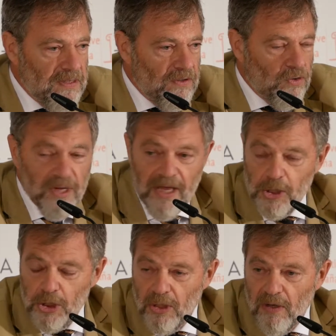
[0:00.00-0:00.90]

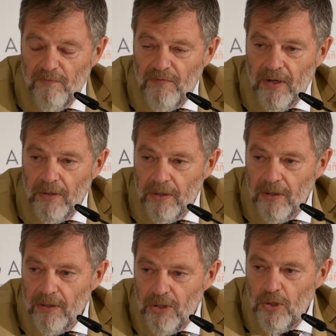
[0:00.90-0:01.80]
creation of our
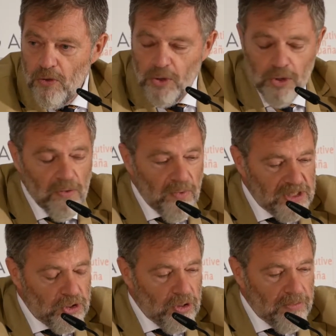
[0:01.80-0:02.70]
new
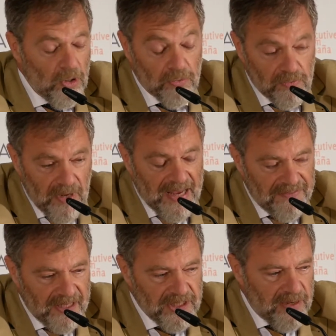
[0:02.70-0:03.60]
West German, or at
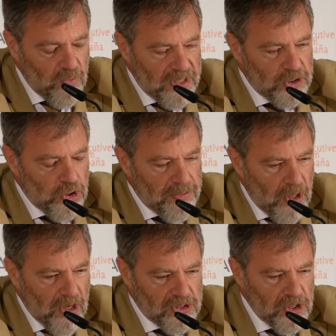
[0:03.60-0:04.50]
that time West German
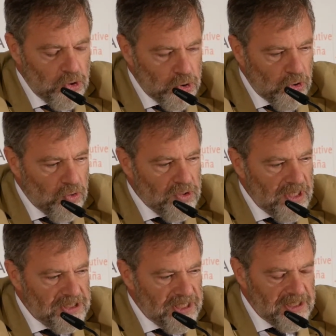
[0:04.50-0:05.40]
Constitution,
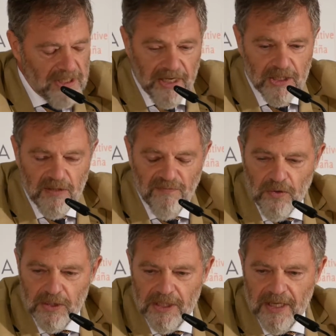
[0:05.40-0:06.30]
Grundgesetz in
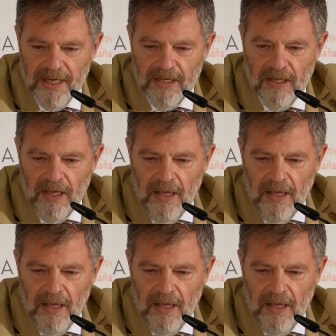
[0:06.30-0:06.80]
1949,